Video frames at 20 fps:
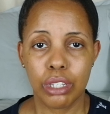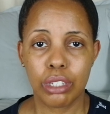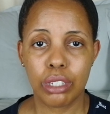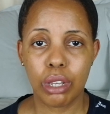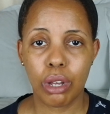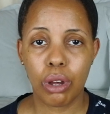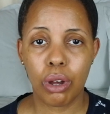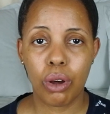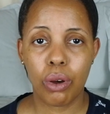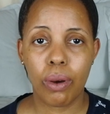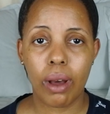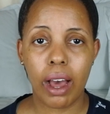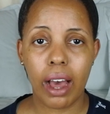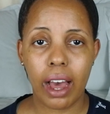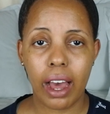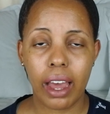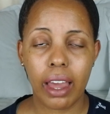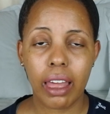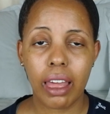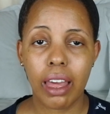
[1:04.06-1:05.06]
So
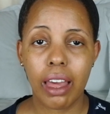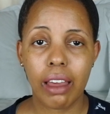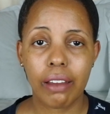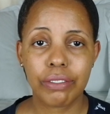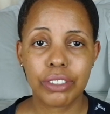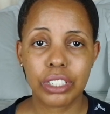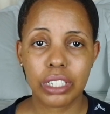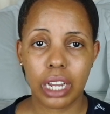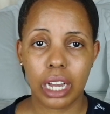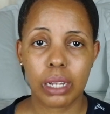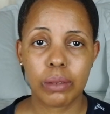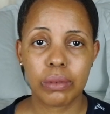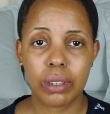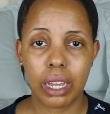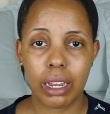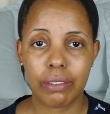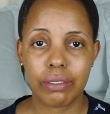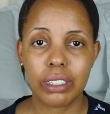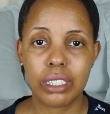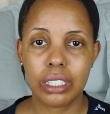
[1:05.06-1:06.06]
I have shopped
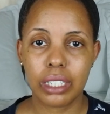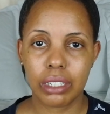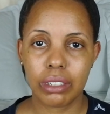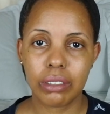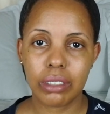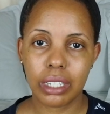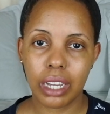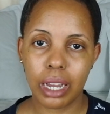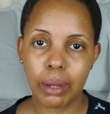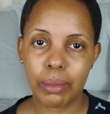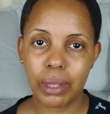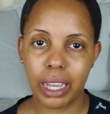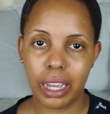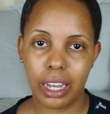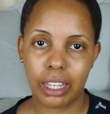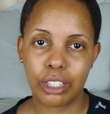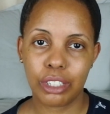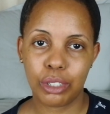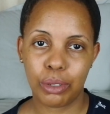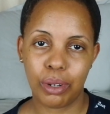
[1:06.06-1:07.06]
every single time they
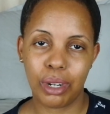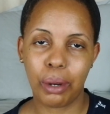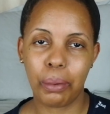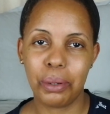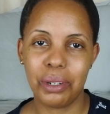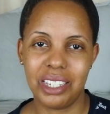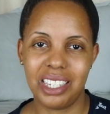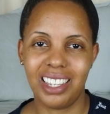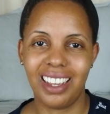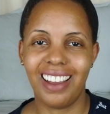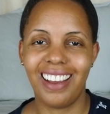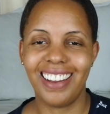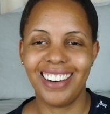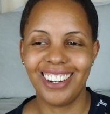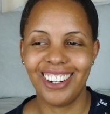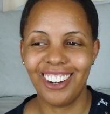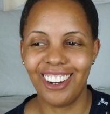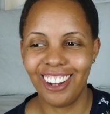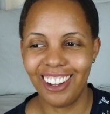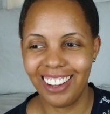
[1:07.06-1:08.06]
had the
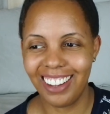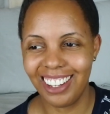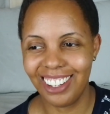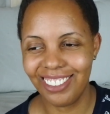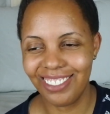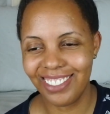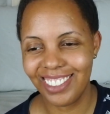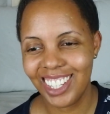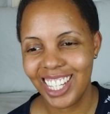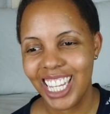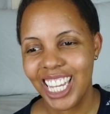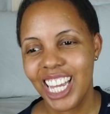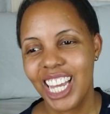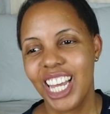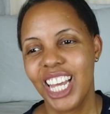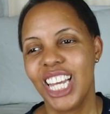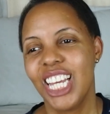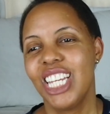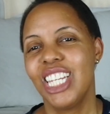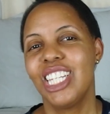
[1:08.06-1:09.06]
20% off.
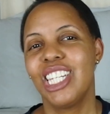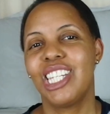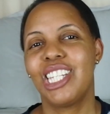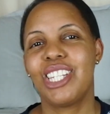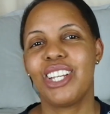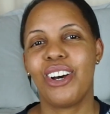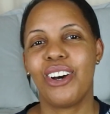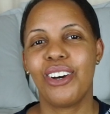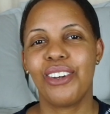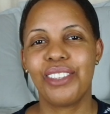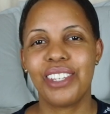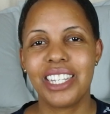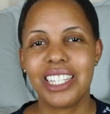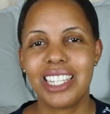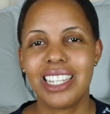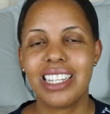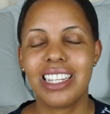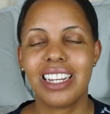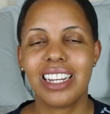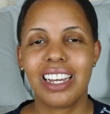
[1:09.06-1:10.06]
So
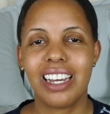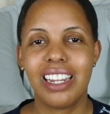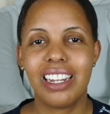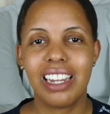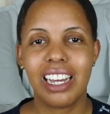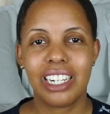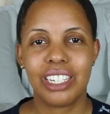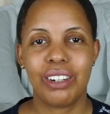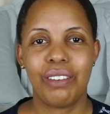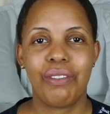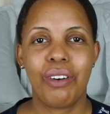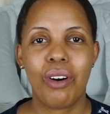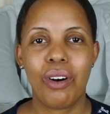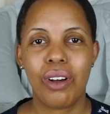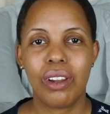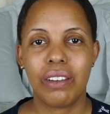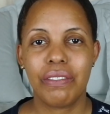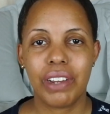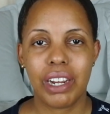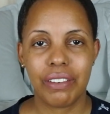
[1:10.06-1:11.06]
this is a collective
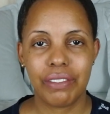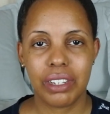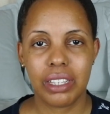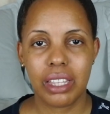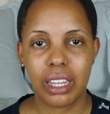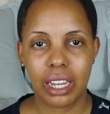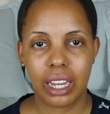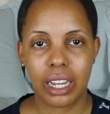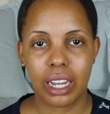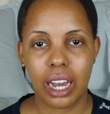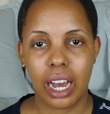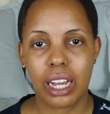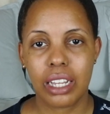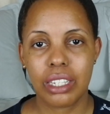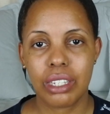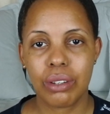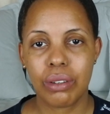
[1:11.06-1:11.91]
haul of everything I got.